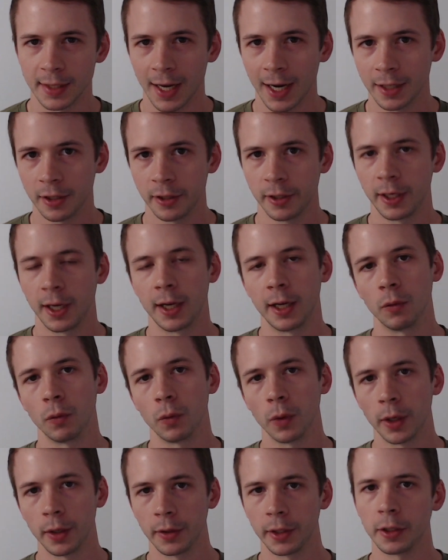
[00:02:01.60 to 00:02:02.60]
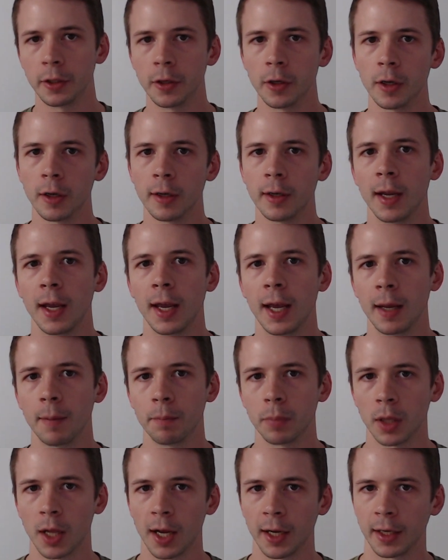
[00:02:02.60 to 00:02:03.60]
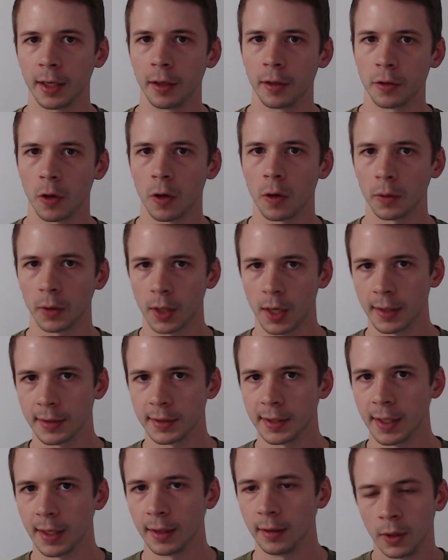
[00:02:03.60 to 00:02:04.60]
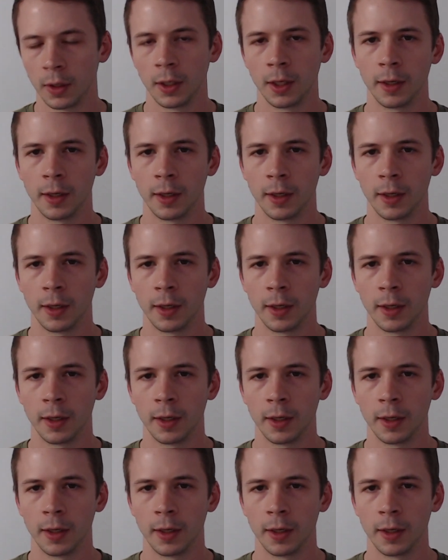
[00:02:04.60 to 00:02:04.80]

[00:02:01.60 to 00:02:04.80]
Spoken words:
actually getting really good at blocking adult content.